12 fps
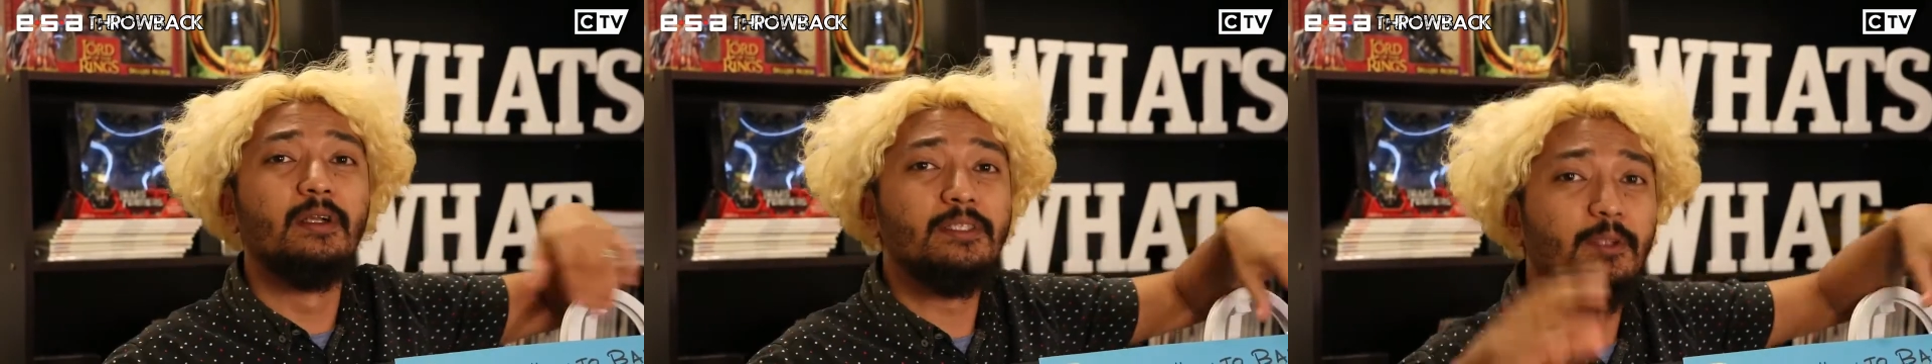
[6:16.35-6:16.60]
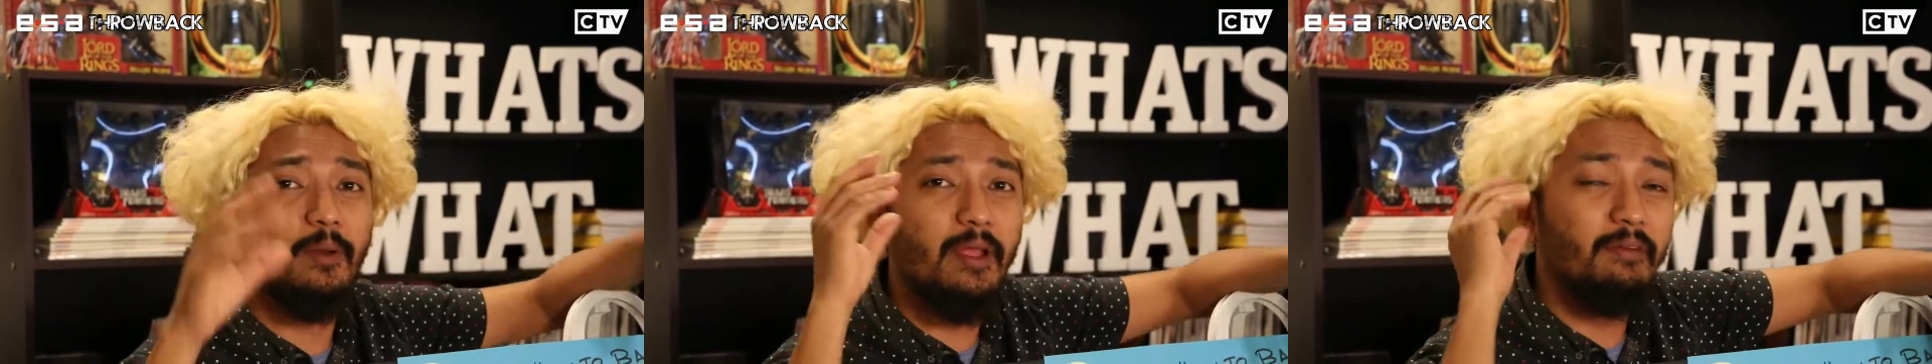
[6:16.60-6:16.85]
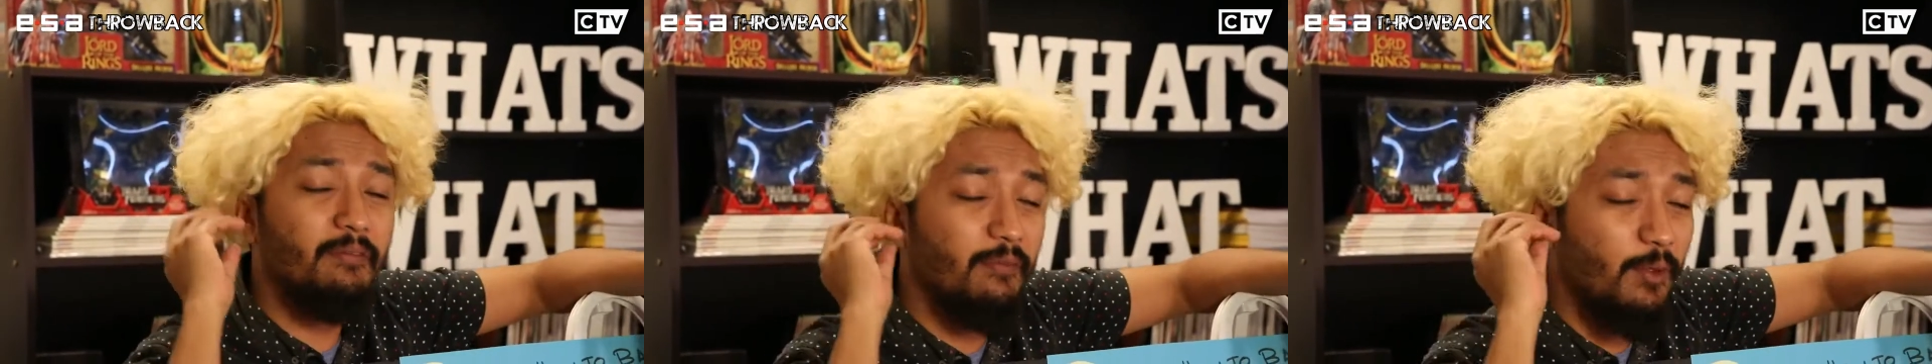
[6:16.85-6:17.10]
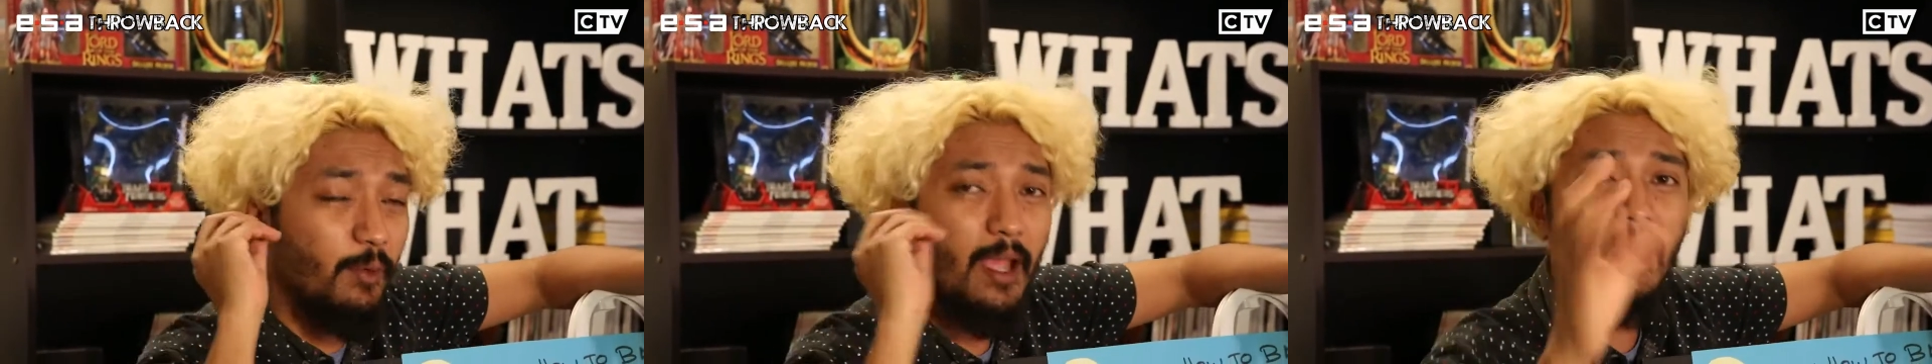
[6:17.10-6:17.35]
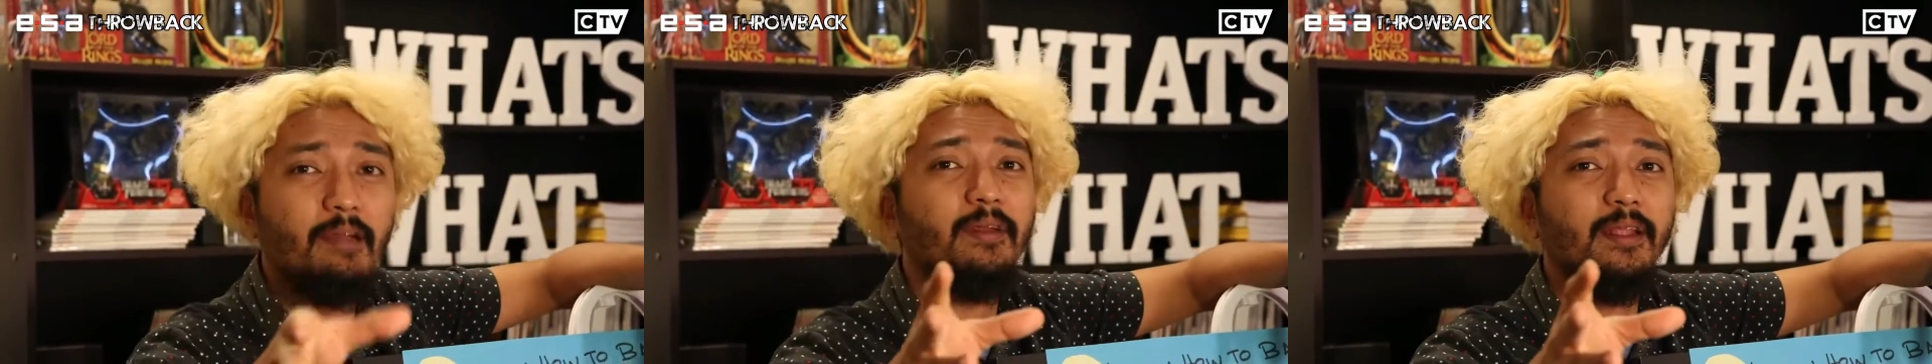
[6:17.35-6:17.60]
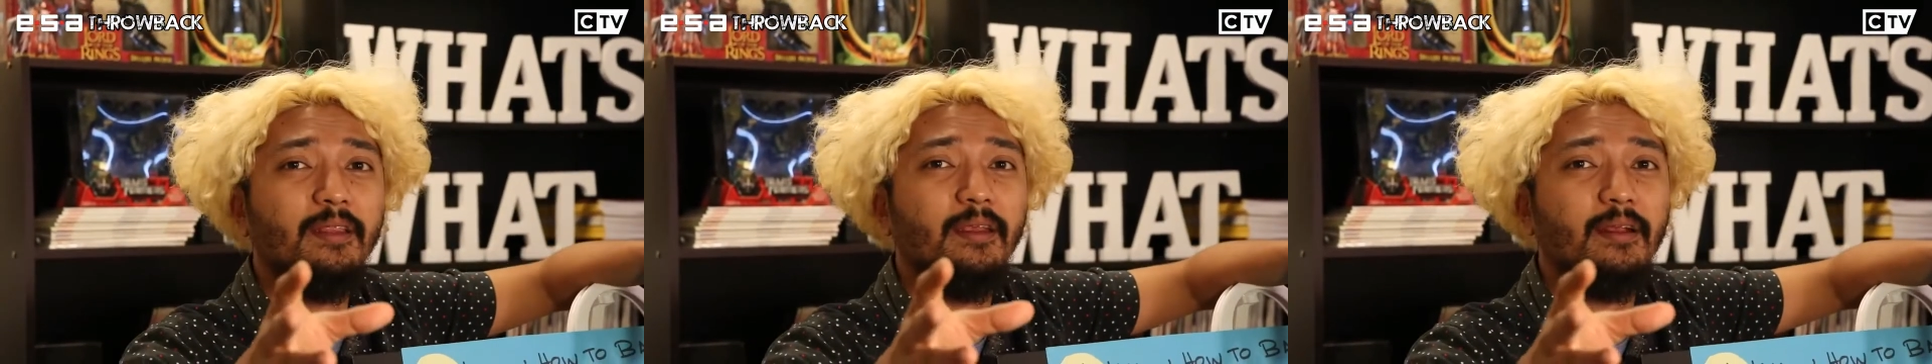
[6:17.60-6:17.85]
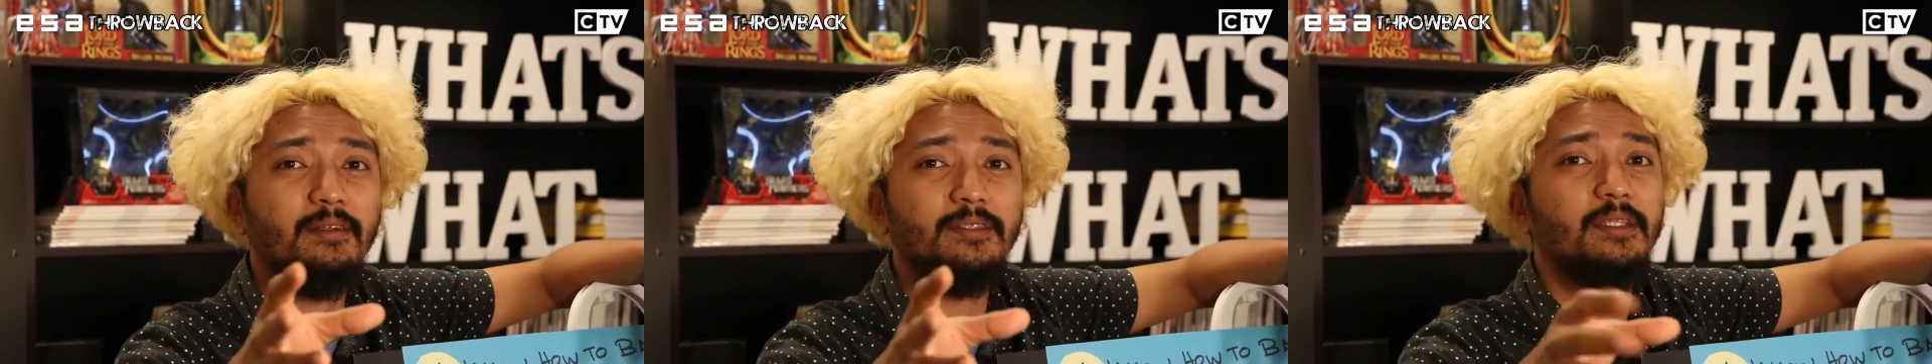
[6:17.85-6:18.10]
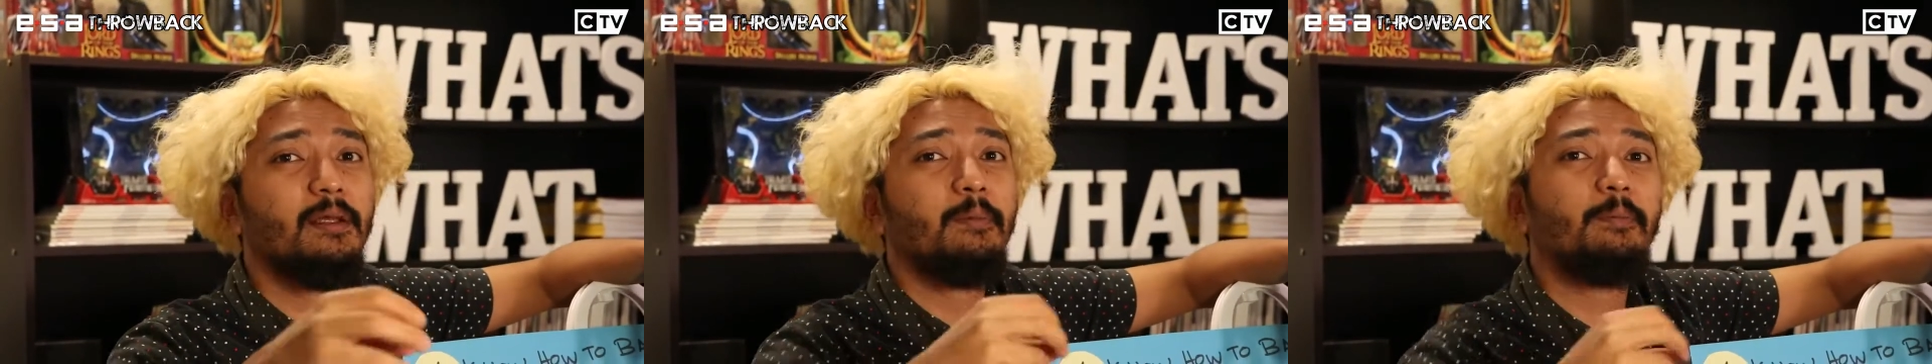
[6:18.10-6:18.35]
So if you have anything else,
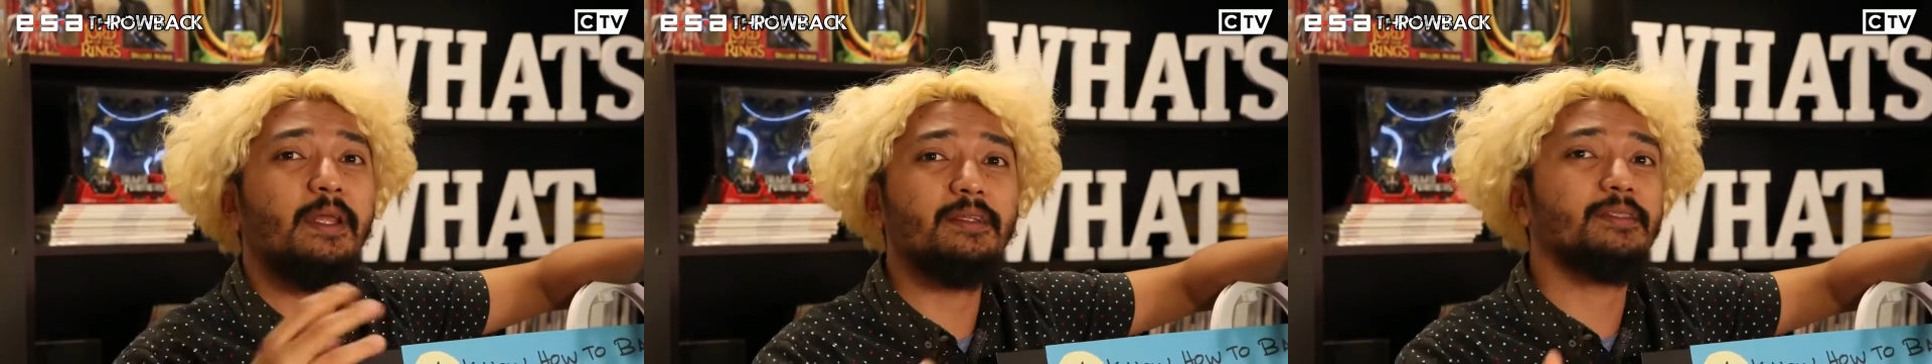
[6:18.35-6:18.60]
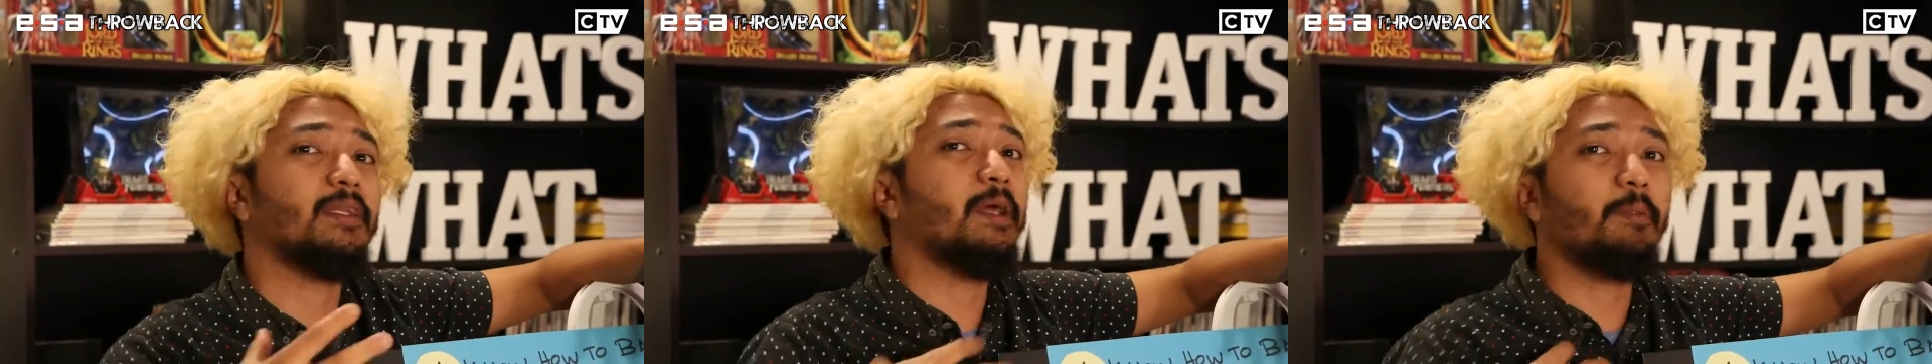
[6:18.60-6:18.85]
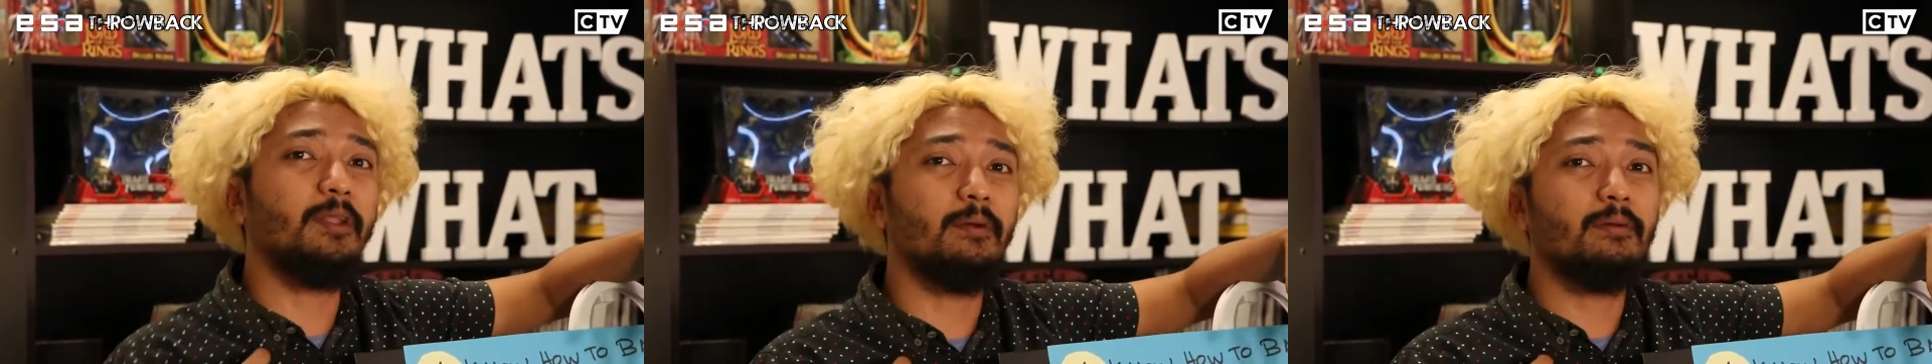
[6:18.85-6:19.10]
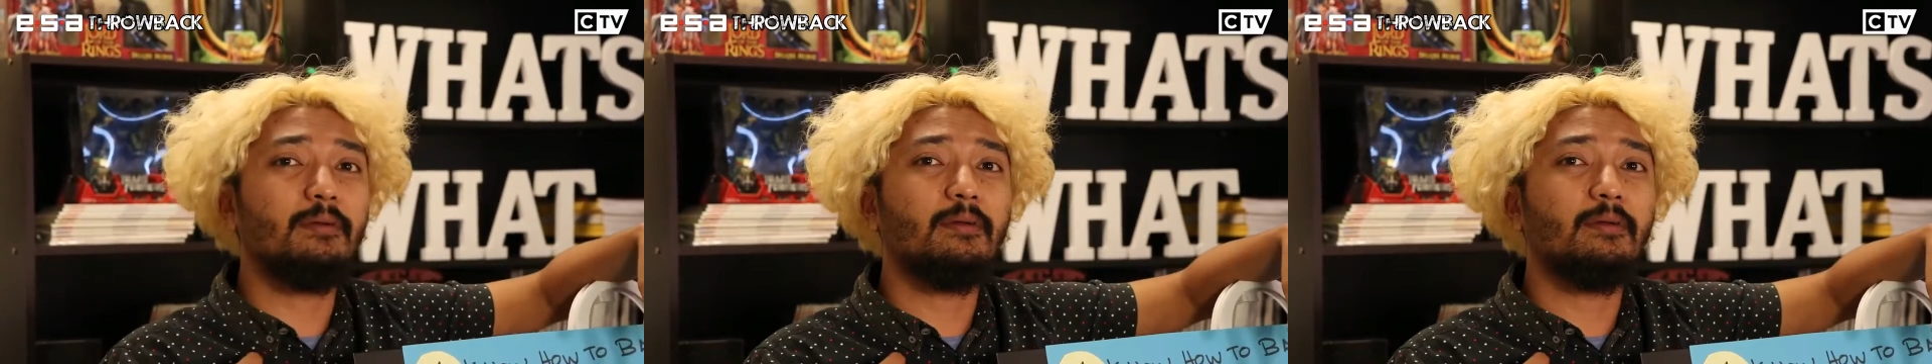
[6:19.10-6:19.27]
please let me know.